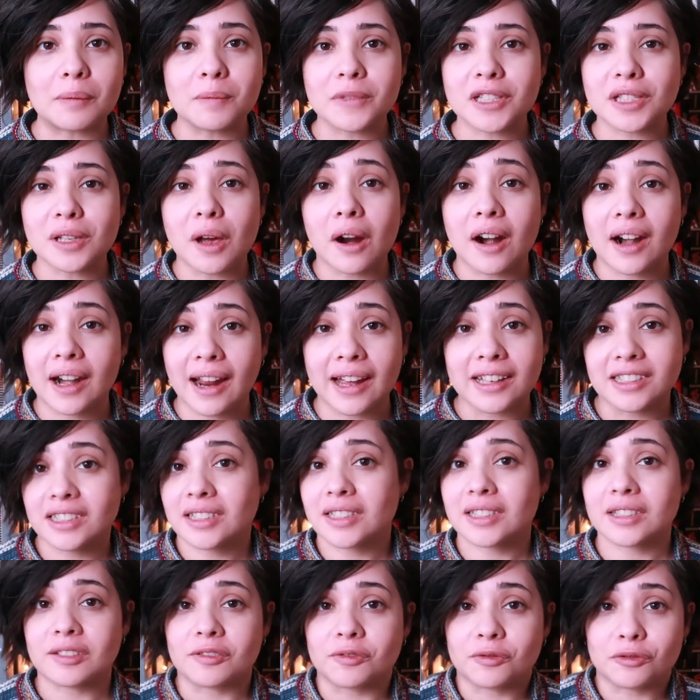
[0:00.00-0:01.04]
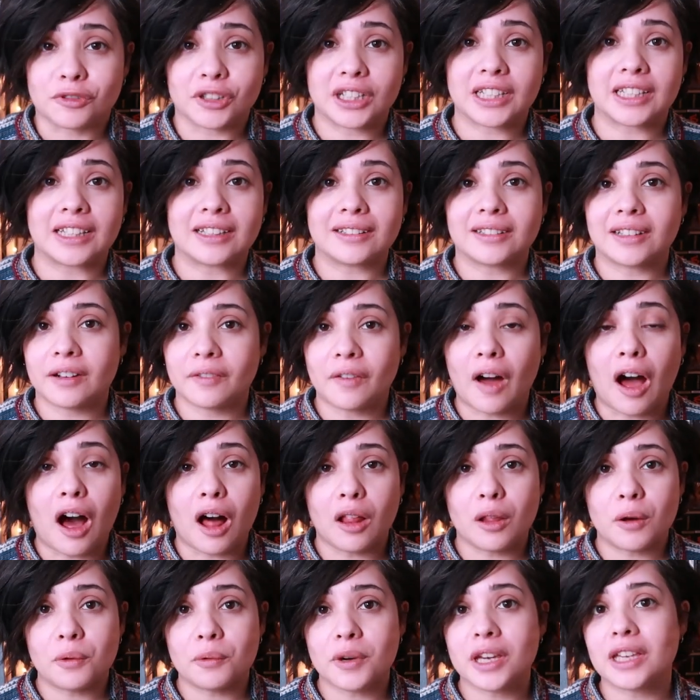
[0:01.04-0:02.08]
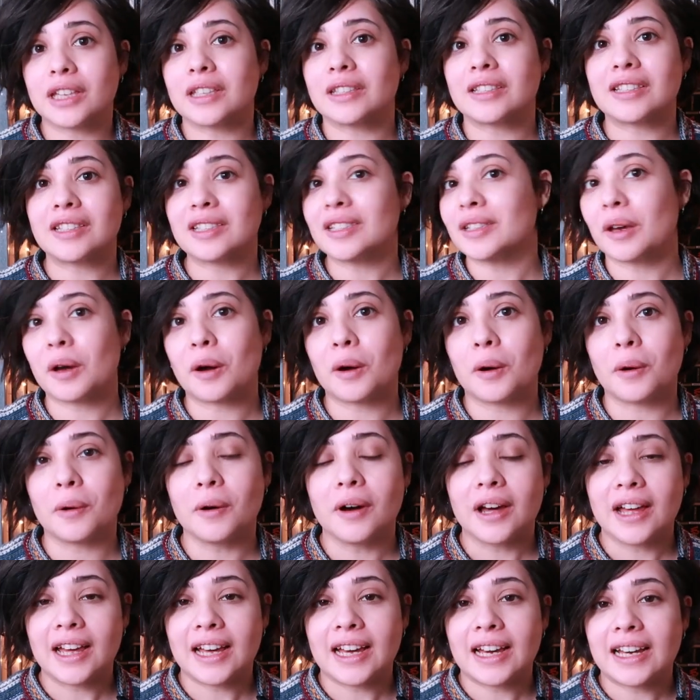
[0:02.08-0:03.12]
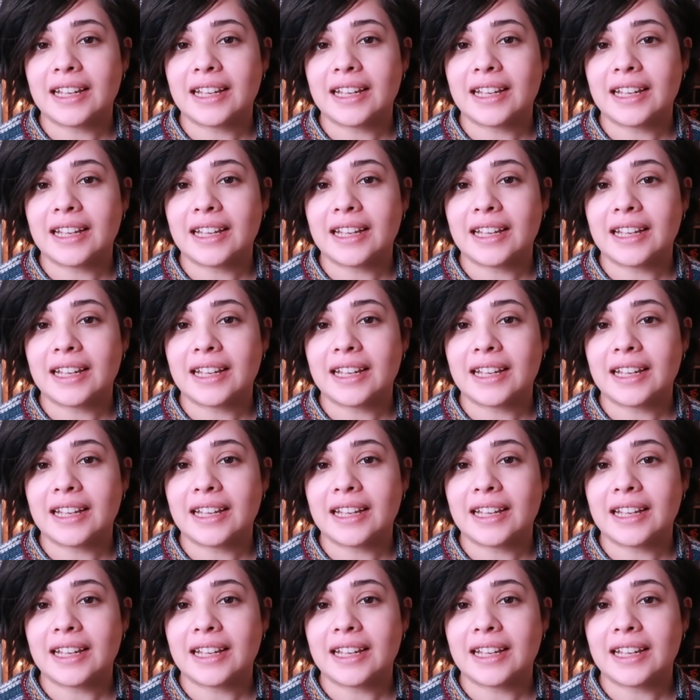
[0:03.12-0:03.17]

I'm sorry, I just freaking love Halloween, so